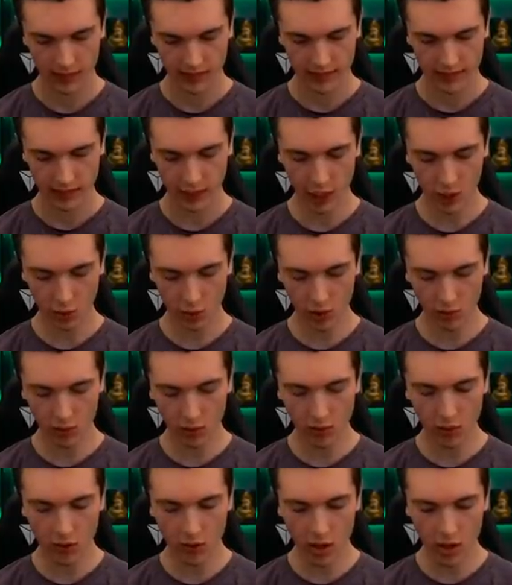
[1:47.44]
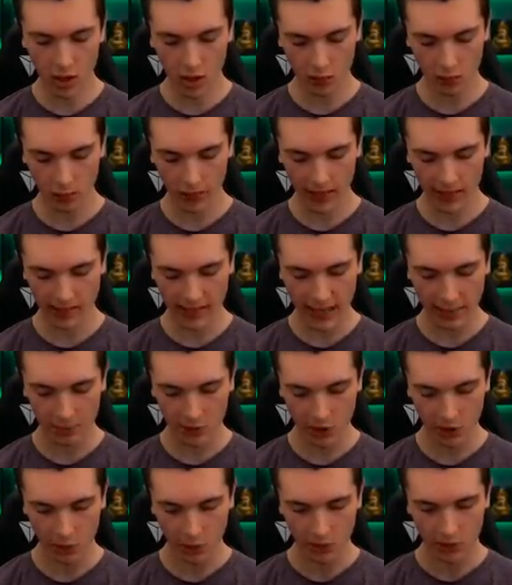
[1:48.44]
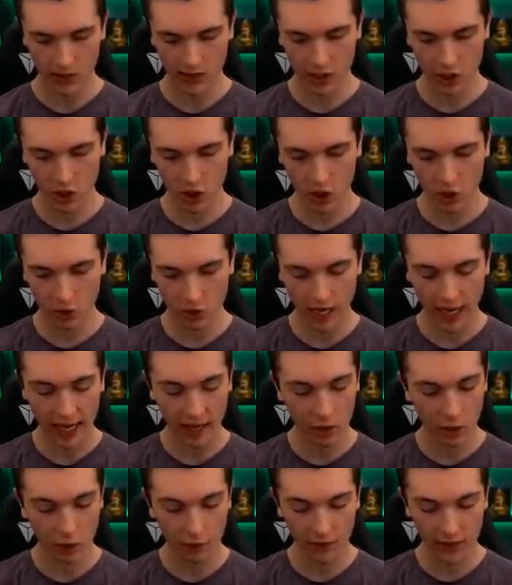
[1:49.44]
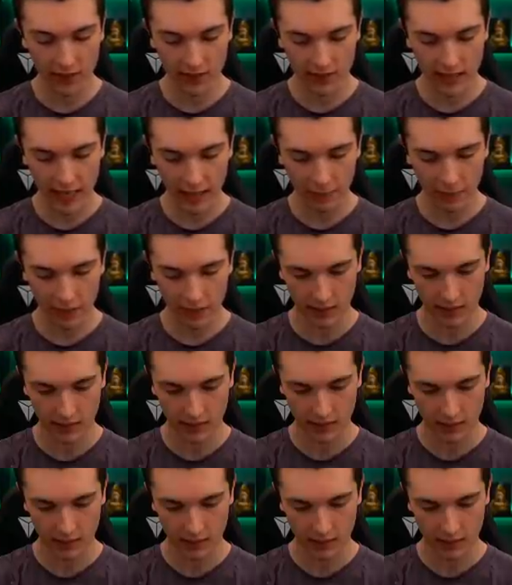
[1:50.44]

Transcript: Go, go, go, go, go, go. We got Zap two. This is huge. I don't know if he can stop this.